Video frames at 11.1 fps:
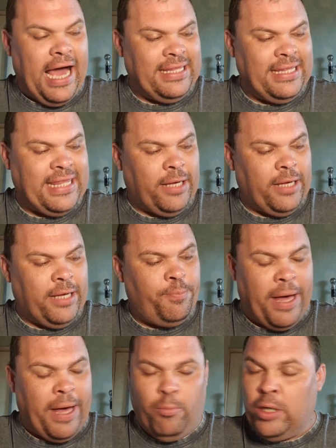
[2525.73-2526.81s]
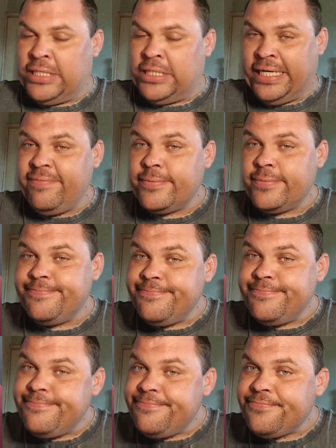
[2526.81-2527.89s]
I think Pep will leave.
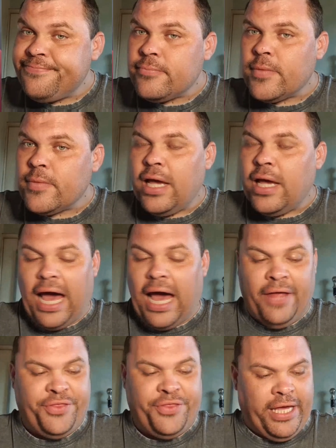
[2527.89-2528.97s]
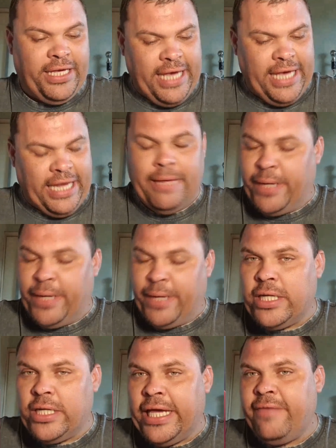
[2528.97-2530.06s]
I think KDB
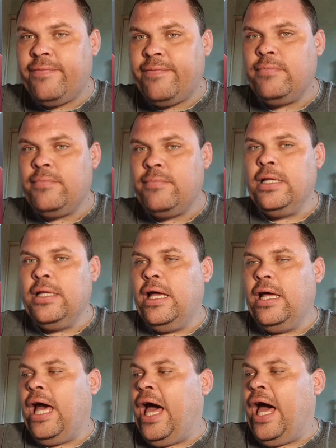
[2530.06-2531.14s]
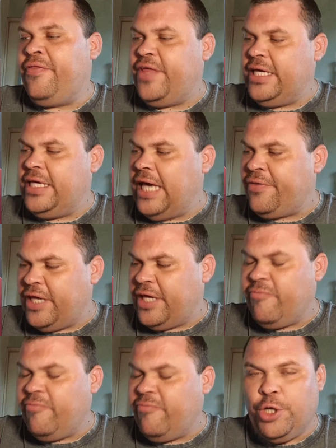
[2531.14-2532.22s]
will leave. I think if
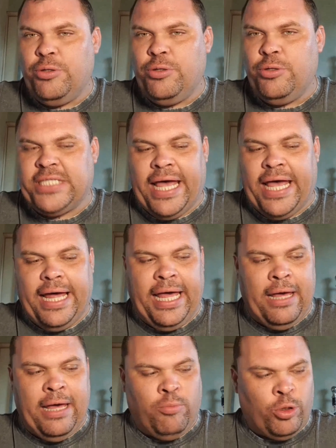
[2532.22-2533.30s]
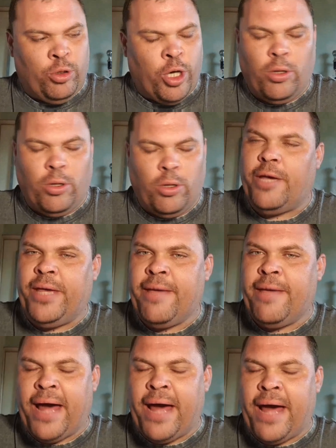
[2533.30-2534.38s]
we lose it, it will no longer
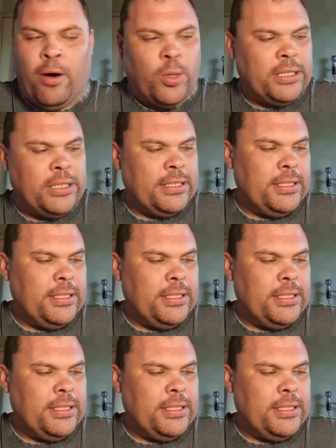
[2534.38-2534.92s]
be about